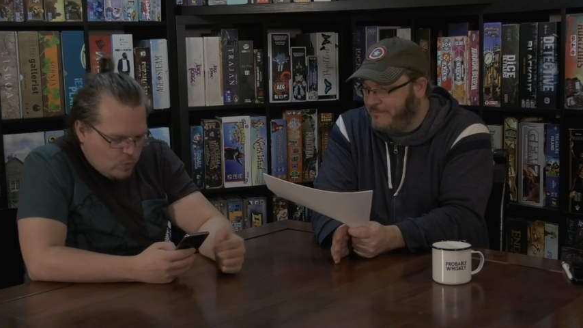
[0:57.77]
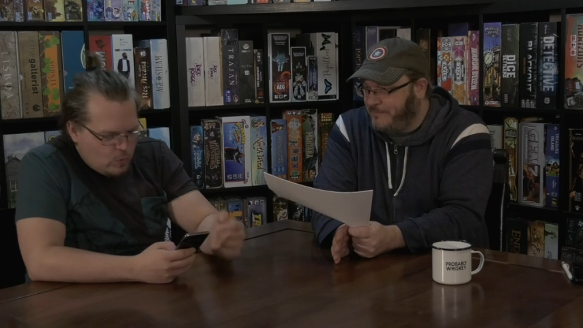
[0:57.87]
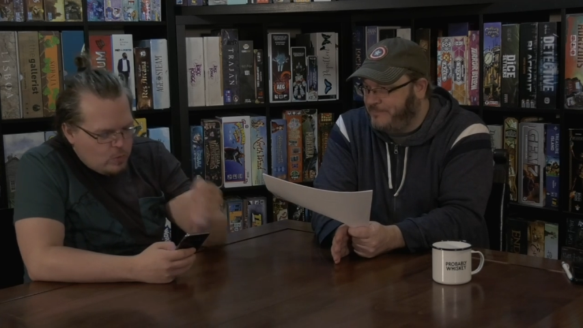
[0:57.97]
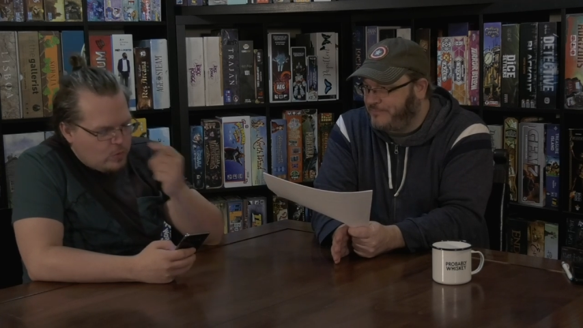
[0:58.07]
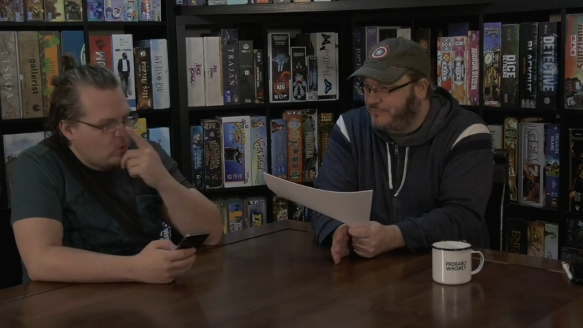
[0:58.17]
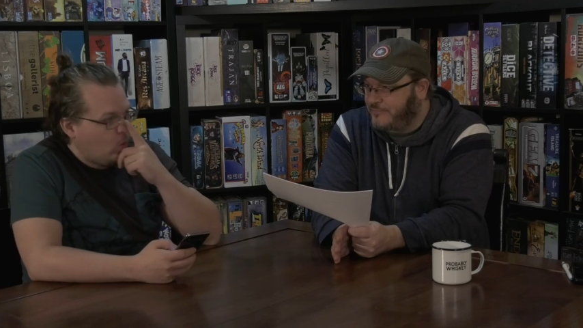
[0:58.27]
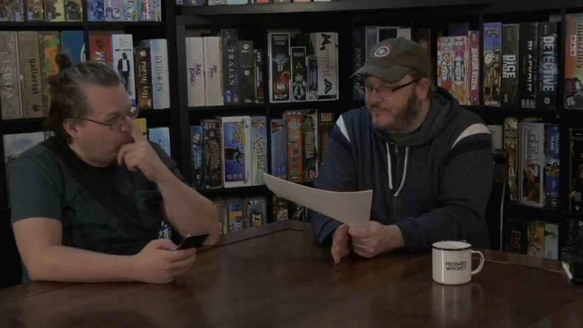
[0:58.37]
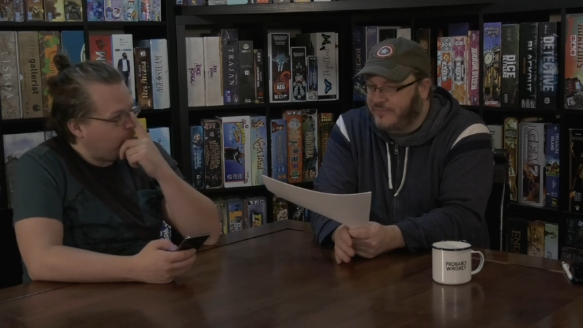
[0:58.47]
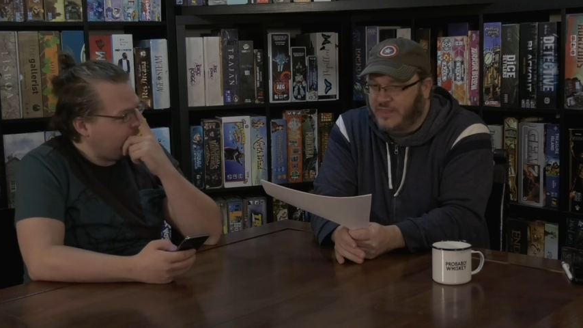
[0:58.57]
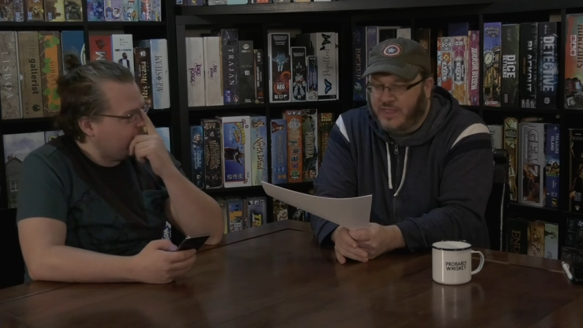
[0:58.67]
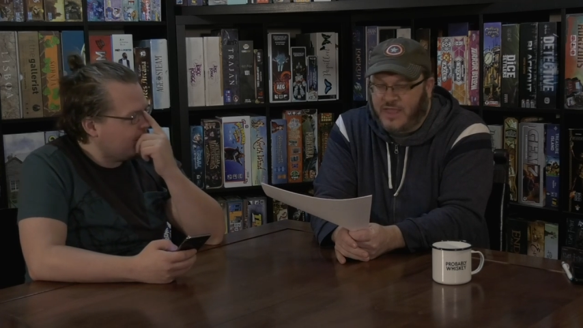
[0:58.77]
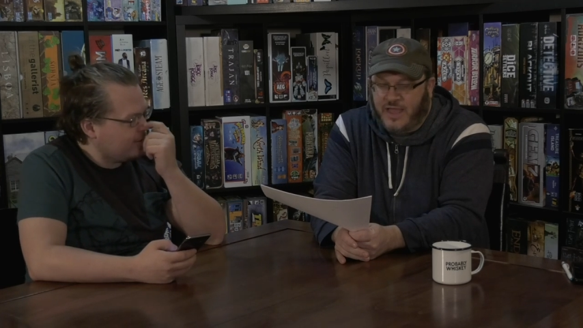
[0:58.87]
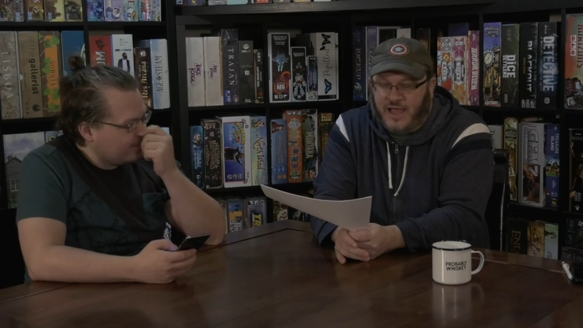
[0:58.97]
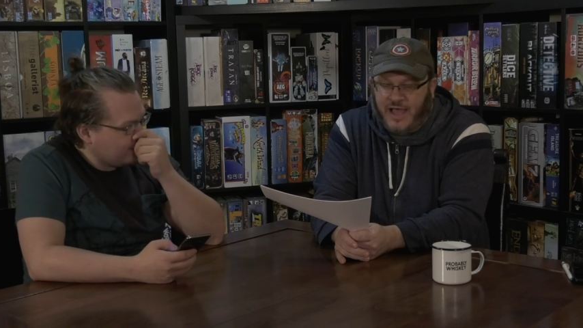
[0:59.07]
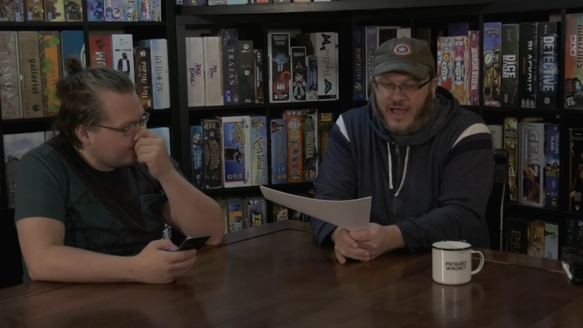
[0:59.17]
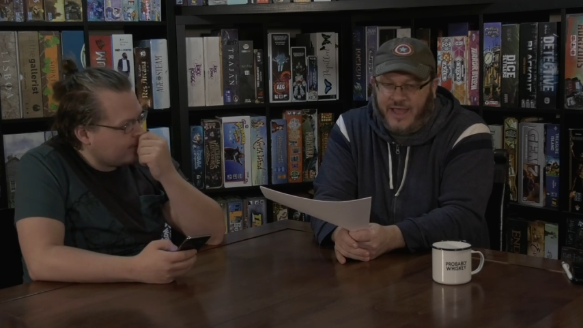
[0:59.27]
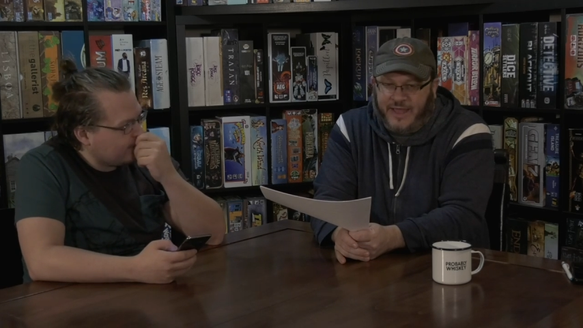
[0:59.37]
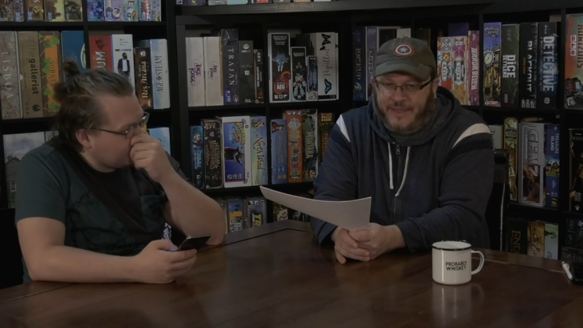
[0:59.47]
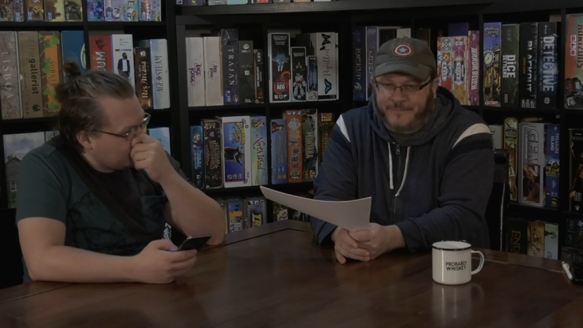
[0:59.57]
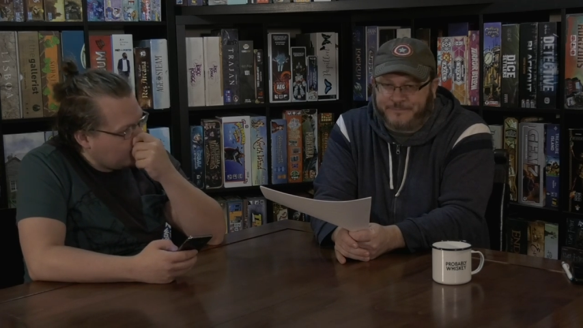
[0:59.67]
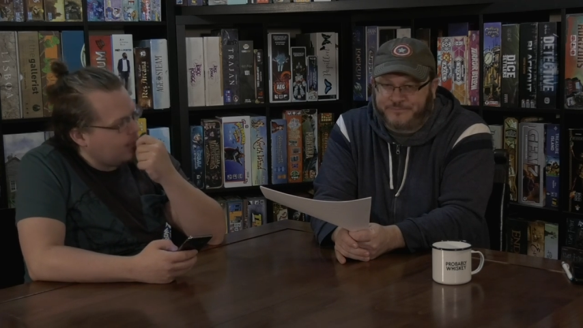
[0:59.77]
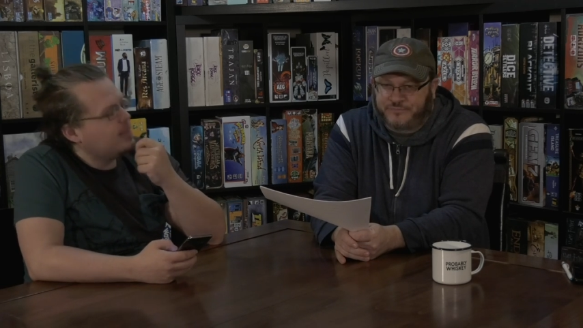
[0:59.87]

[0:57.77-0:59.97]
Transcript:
Speaker 1: True story. Uh,